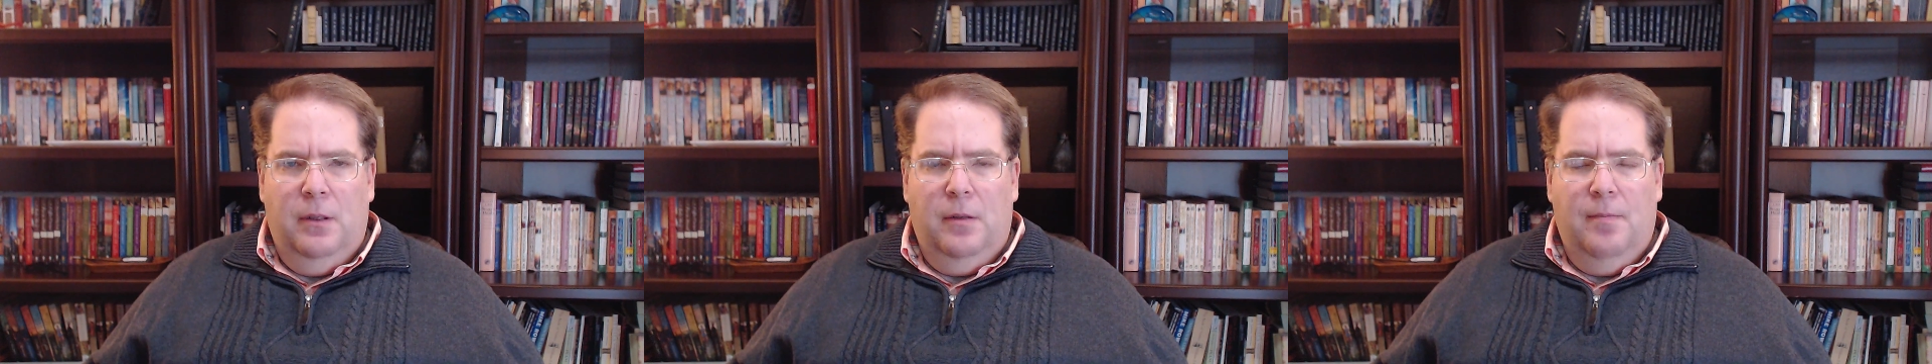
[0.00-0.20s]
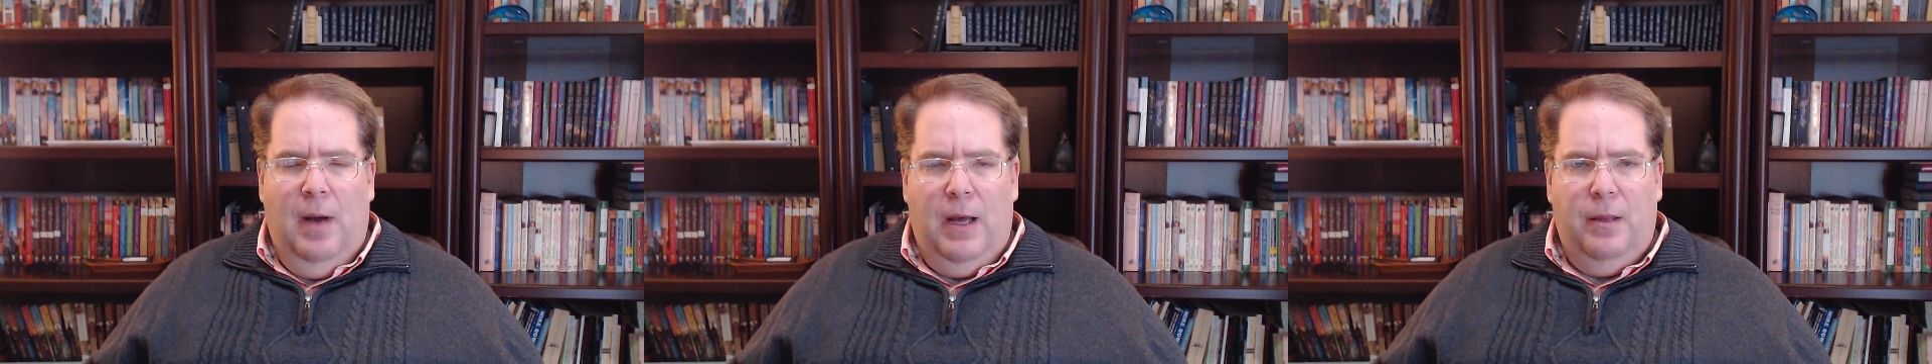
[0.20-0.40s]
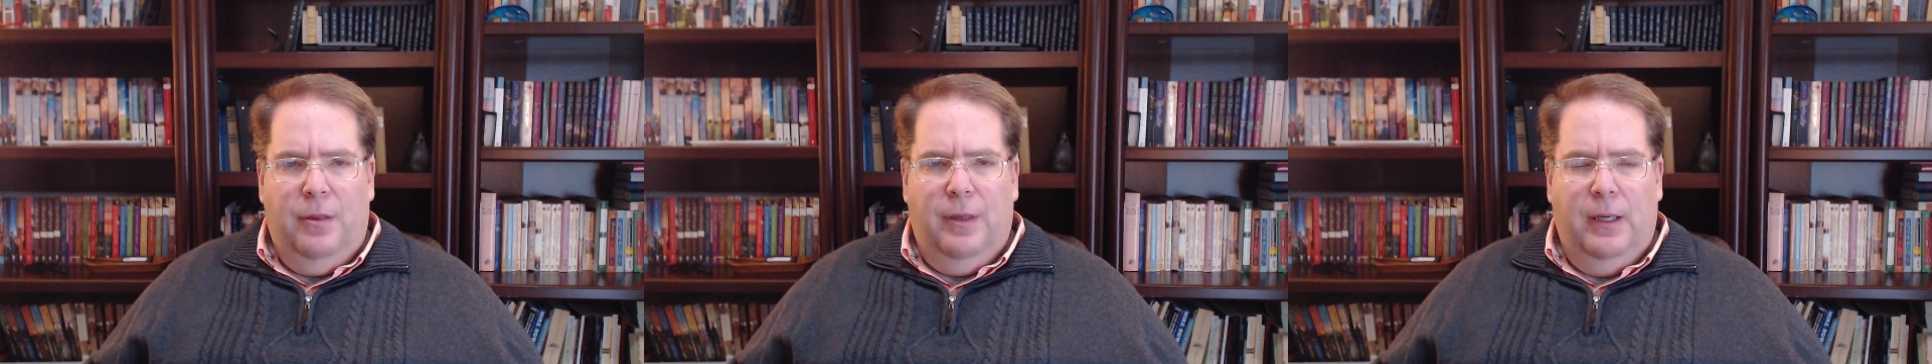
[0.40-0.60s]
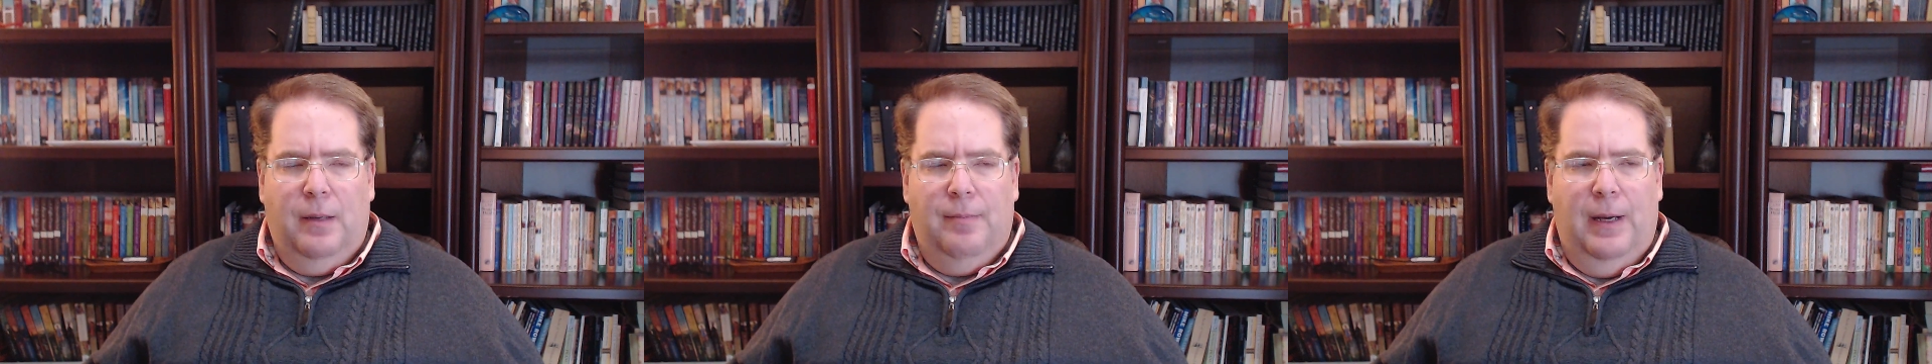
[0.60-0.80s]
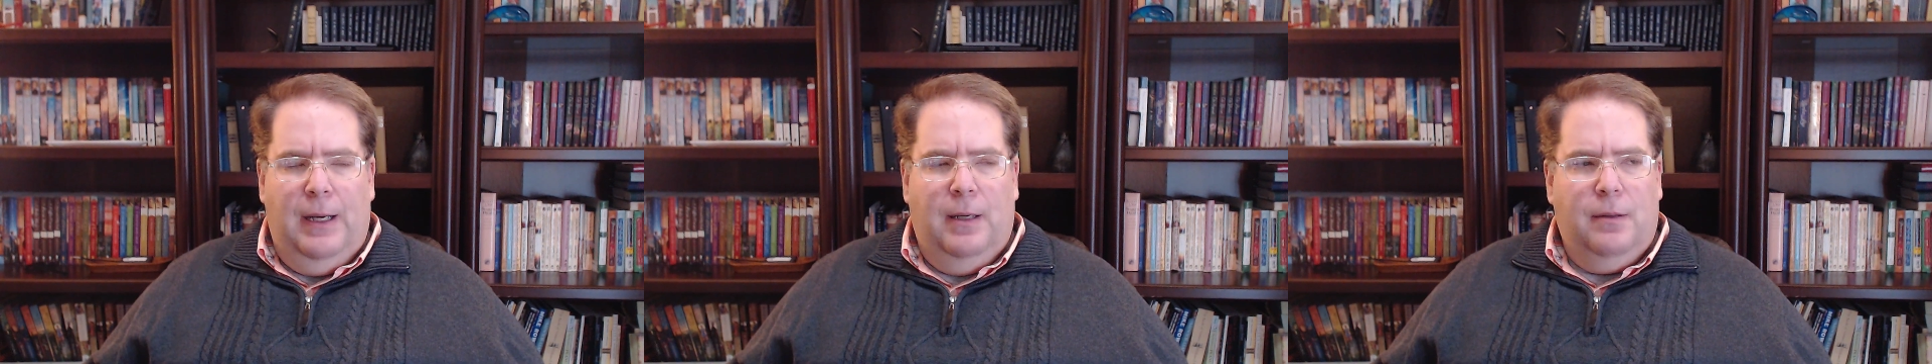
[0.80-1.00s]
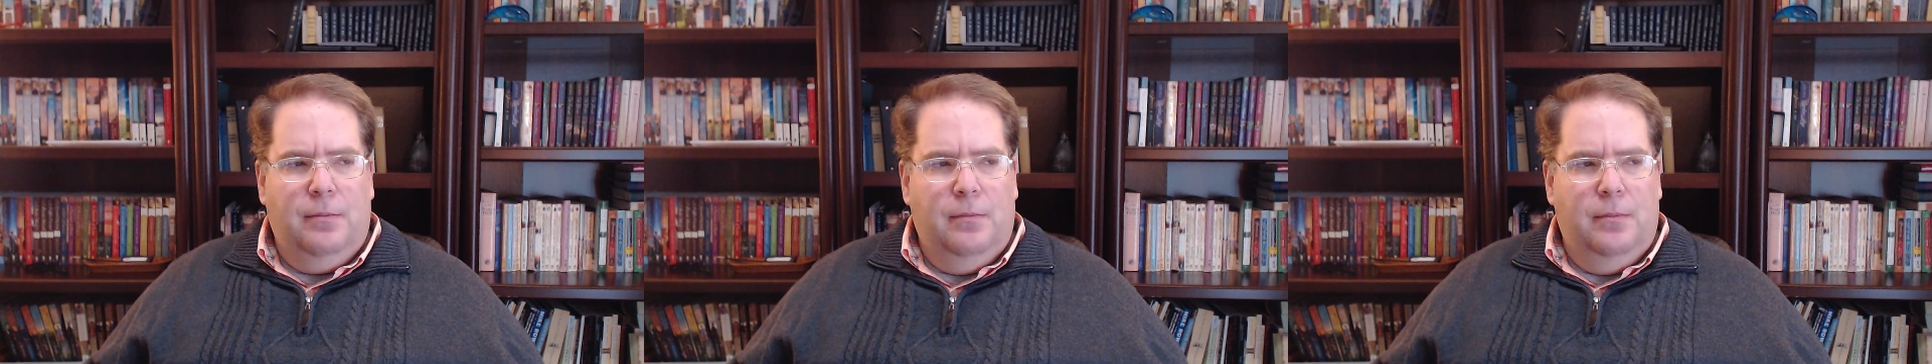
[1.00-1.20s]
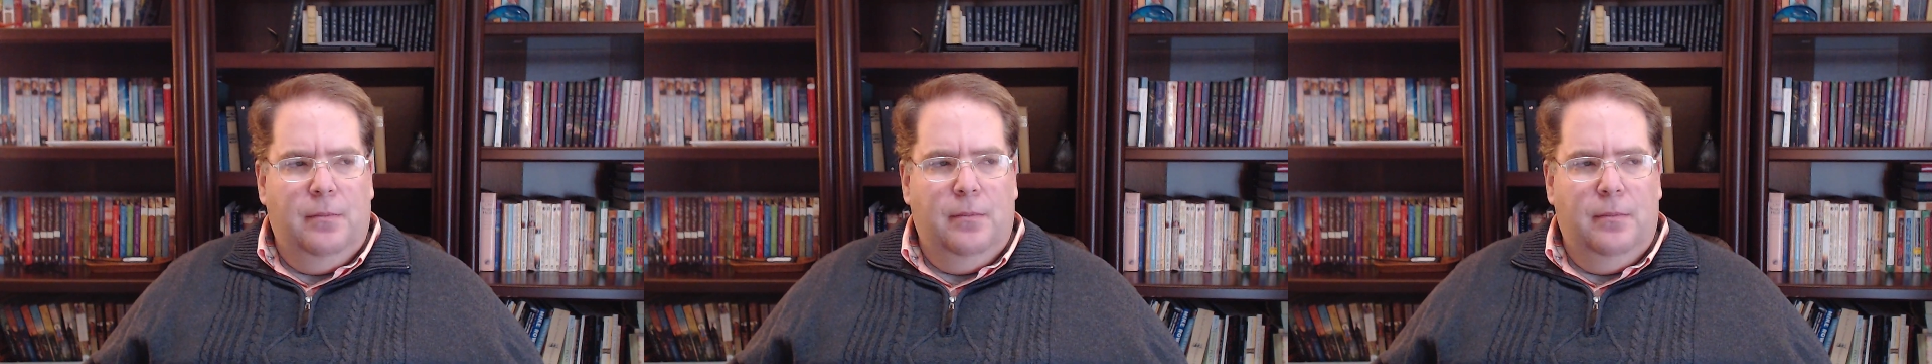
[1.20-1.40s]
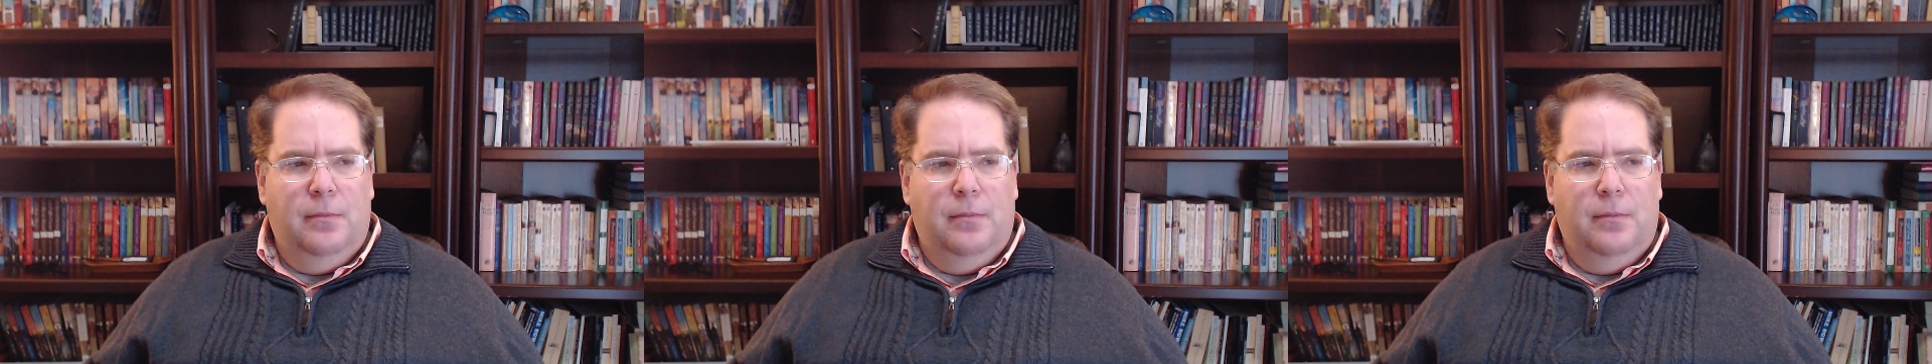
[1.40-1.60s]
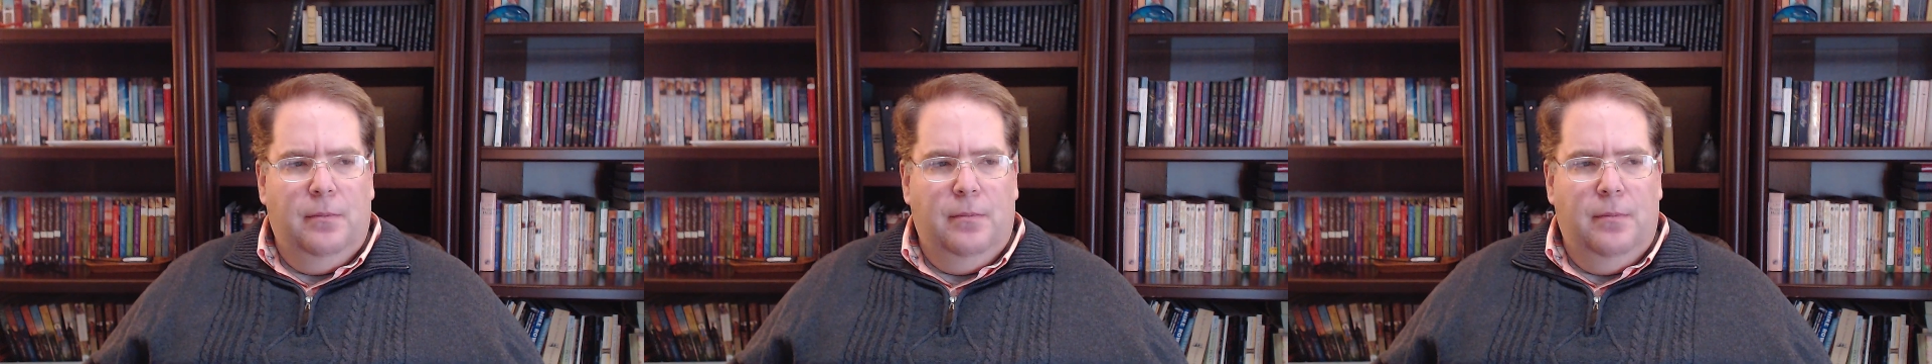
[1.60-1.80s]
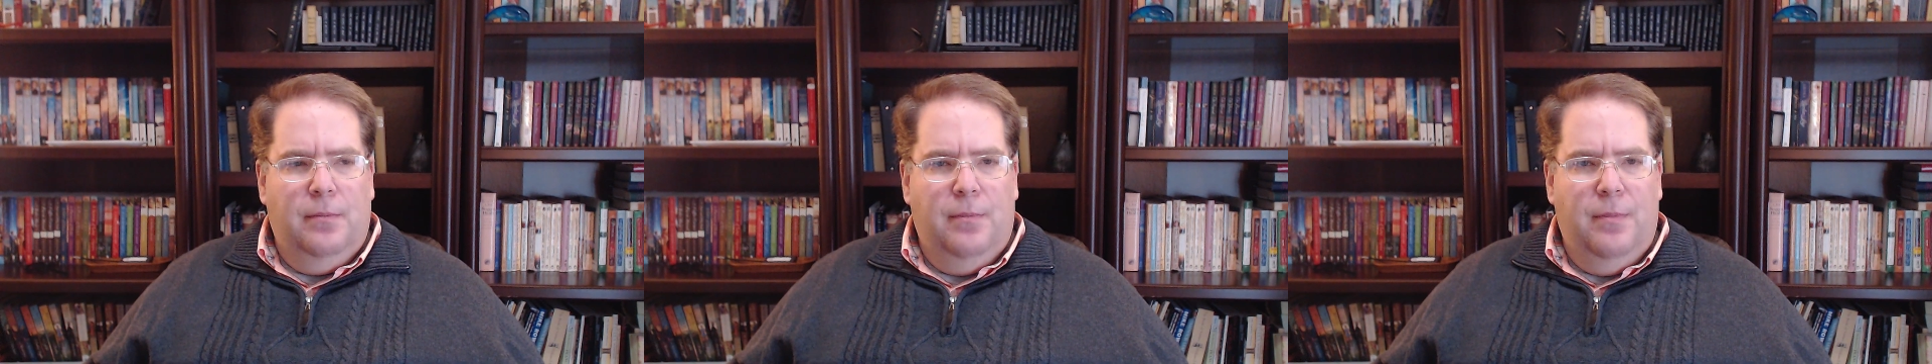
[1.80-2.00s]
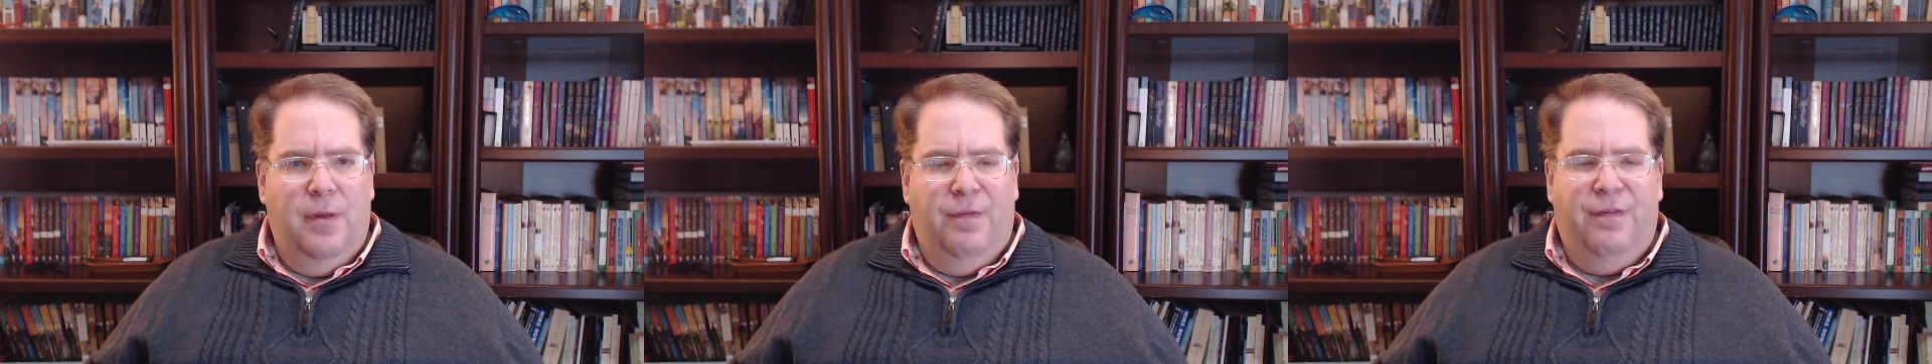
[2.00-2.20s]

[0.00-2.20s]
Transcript: might think about the